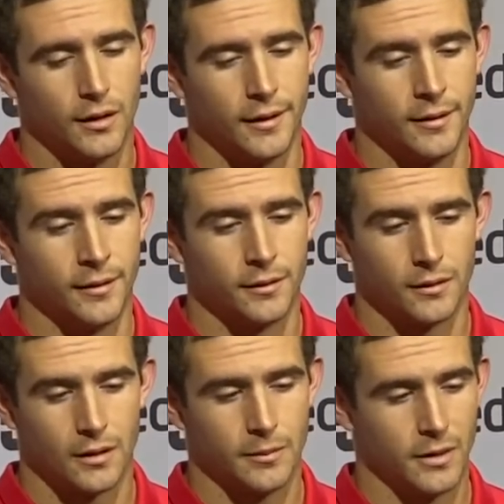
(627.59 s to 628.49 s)
And,
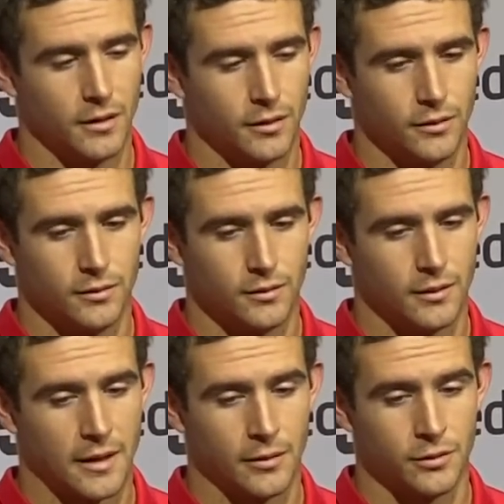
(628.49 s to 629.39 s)
I mean, dude,
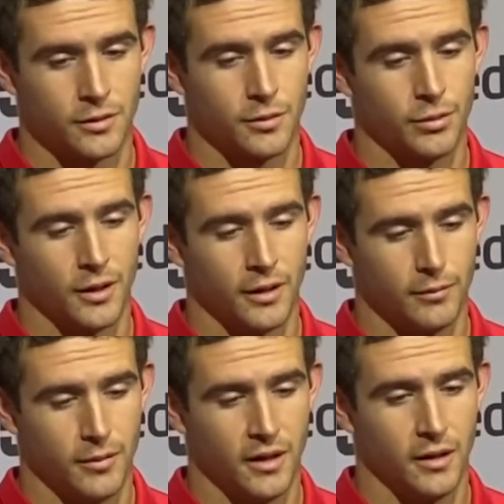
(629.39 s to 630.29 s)
that was the play
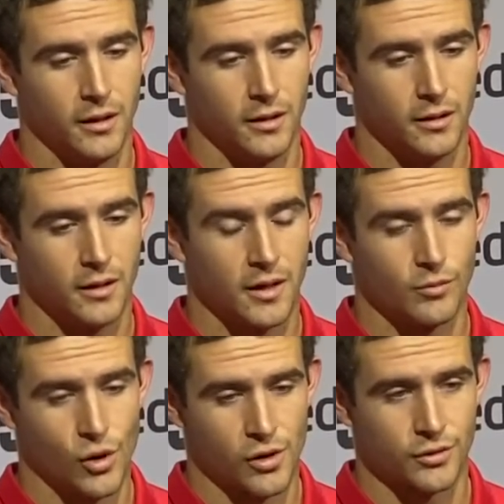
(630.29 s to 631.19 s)
that me and
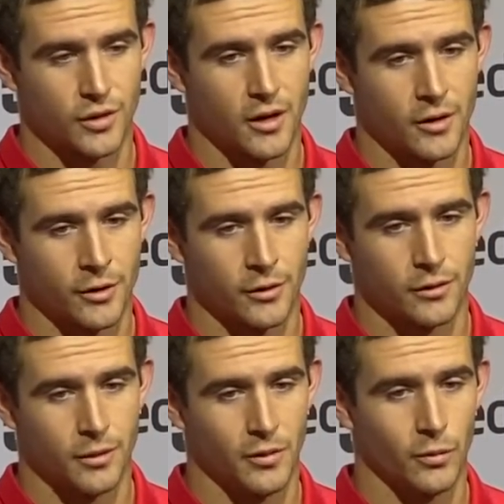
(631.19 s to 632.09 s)
Marcus got hurt.
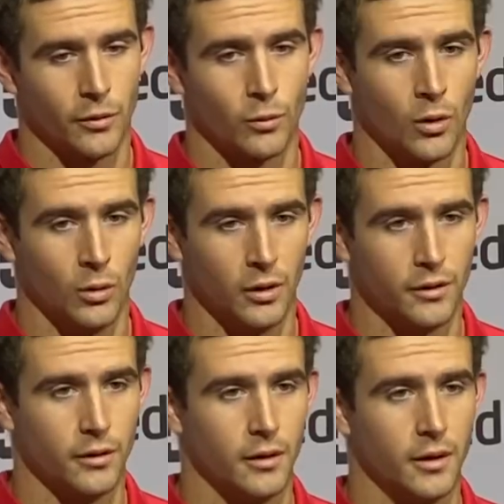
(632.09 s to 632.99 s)
I mean, we were rolling.